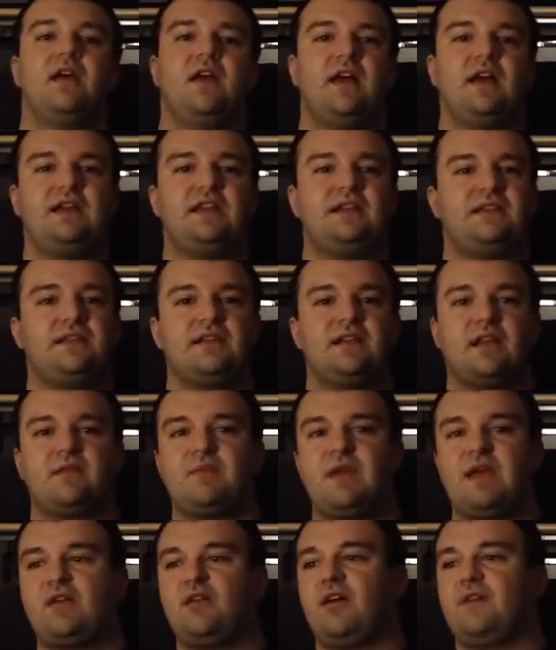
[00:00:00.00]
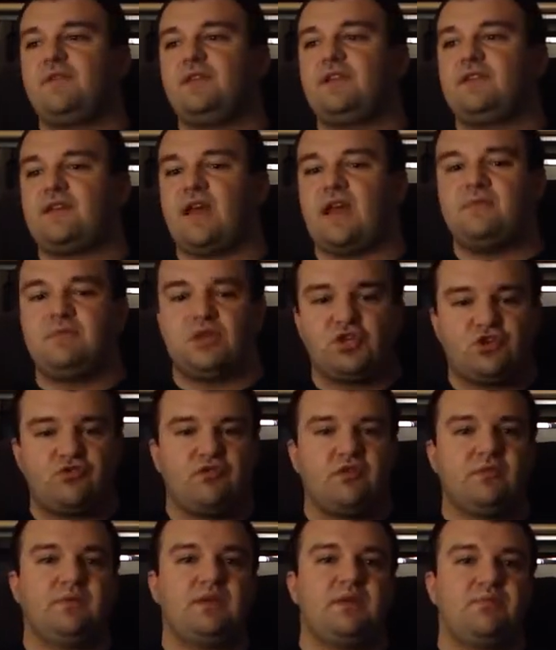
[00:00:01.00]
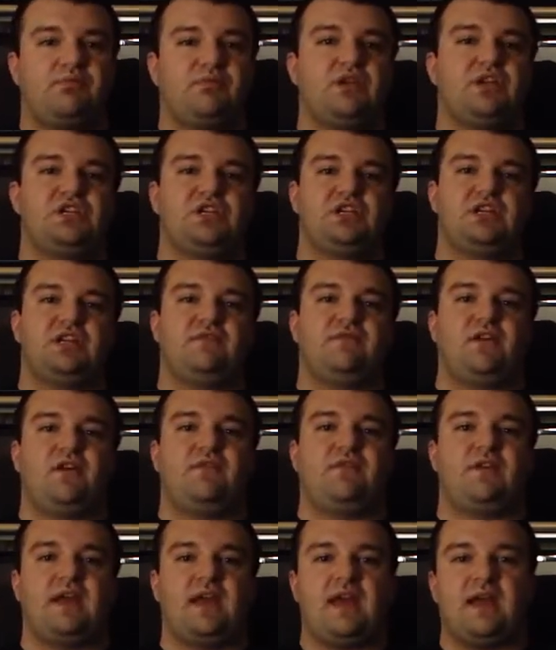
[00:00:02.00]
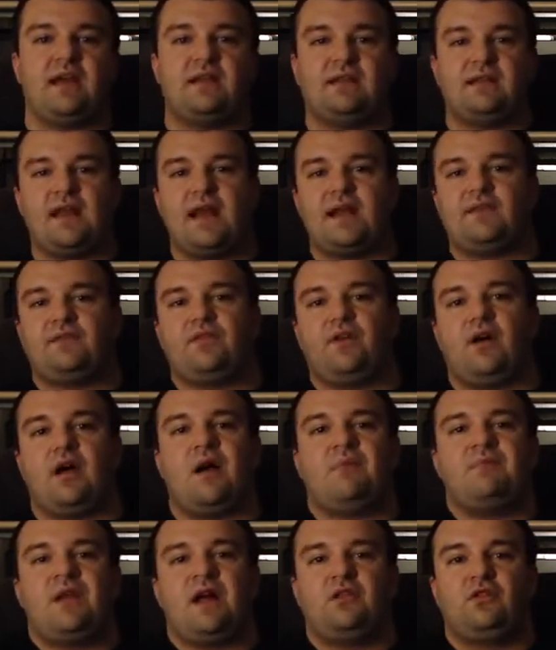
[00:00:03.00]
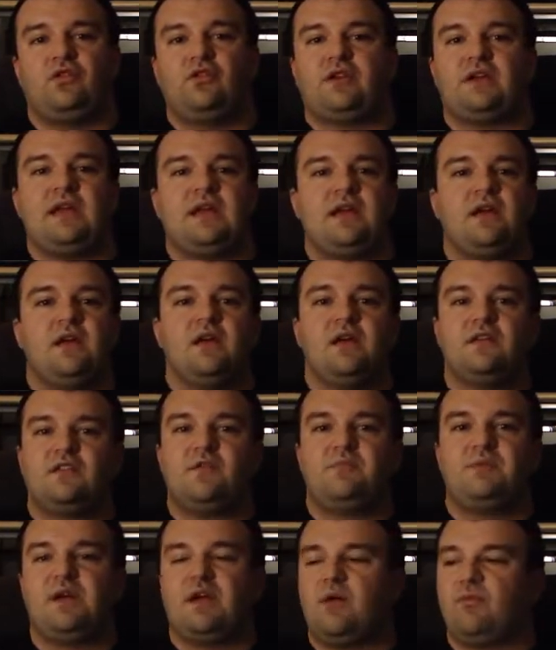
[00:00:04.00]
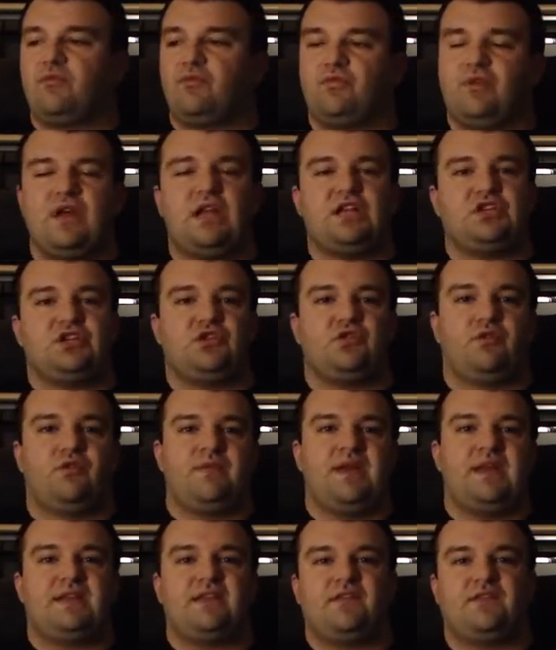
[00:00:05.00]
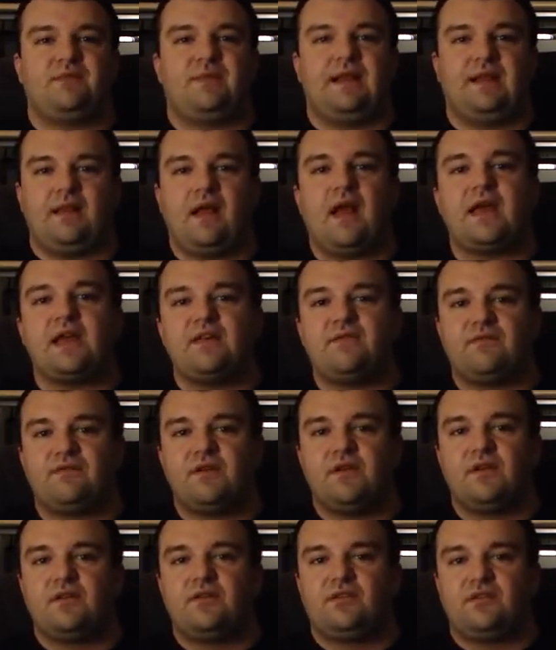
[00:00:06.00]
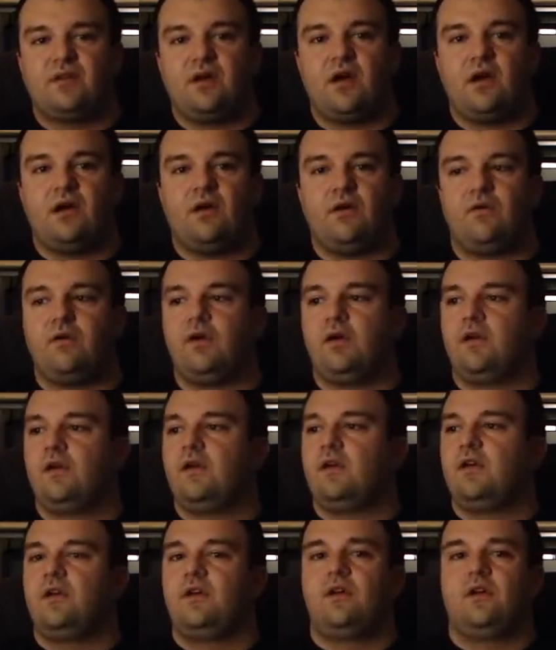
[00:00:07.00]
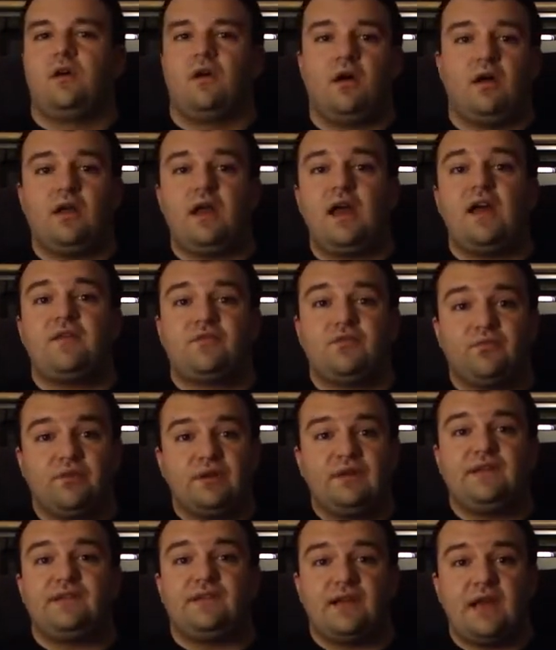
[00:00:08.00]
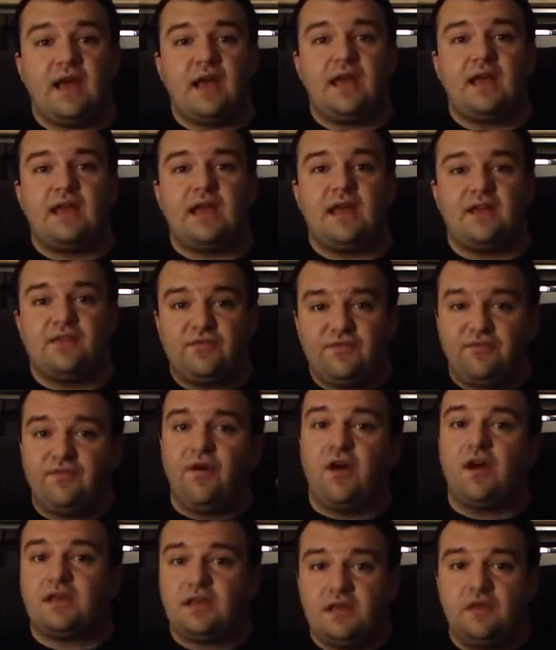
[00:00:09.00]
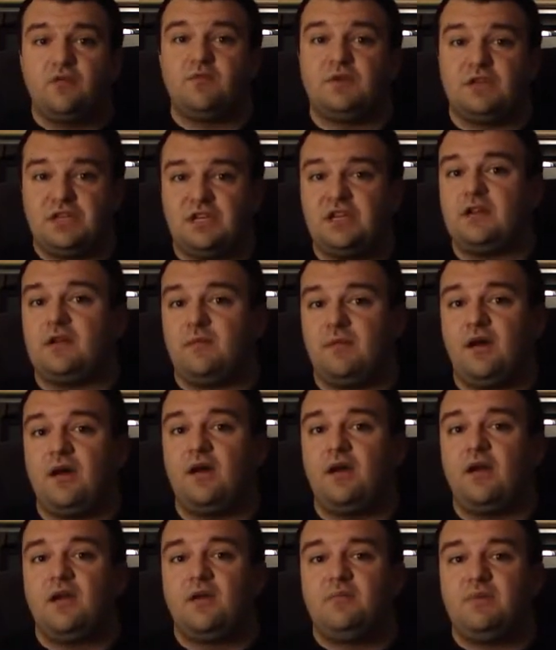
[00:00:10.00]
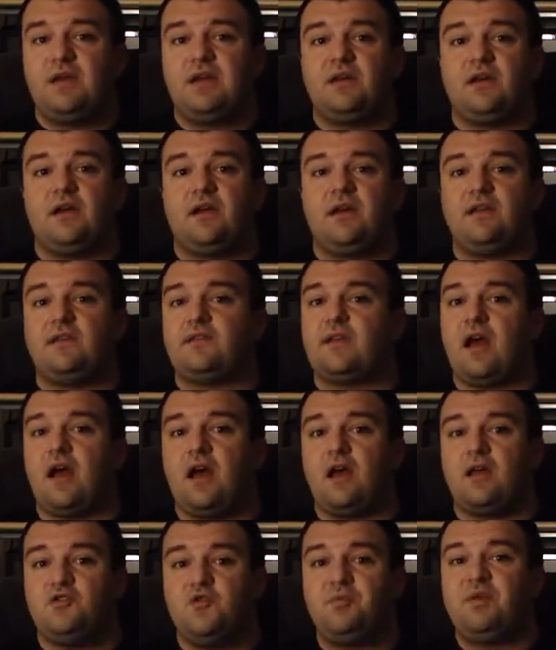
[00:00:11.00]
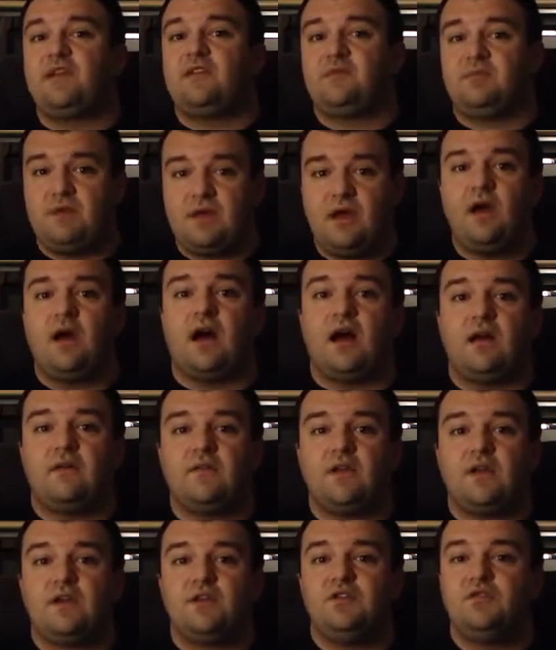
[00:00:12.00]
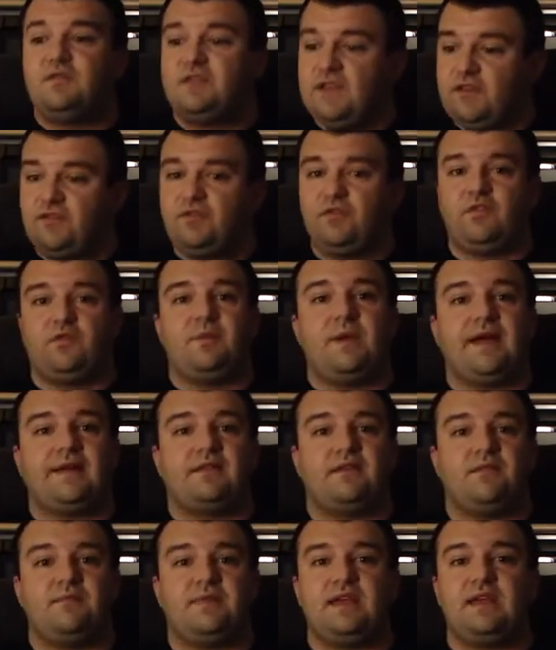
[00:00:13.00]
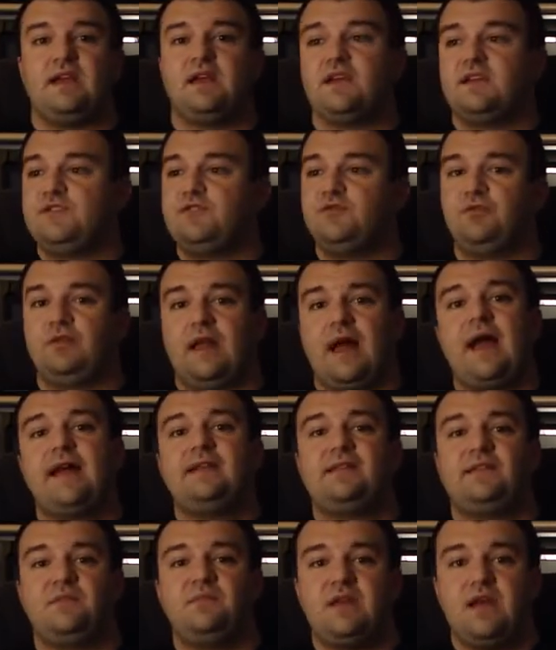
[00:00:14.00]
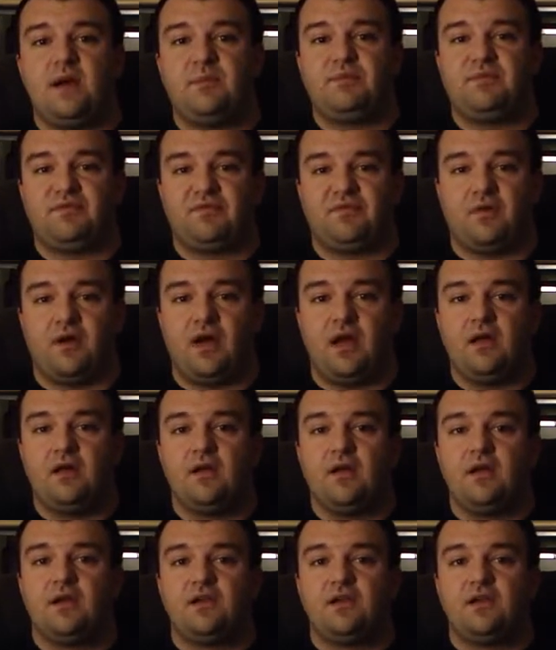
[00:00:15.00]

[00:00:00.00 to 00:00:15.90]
Anything that I make off of this, I'm extremely appreciative of, and that's all. I'm not looking to become rich or make this my life. So all I have to really say is fuck you, Machinima, because you pissed me off. You disrespected me. You lied to me up front.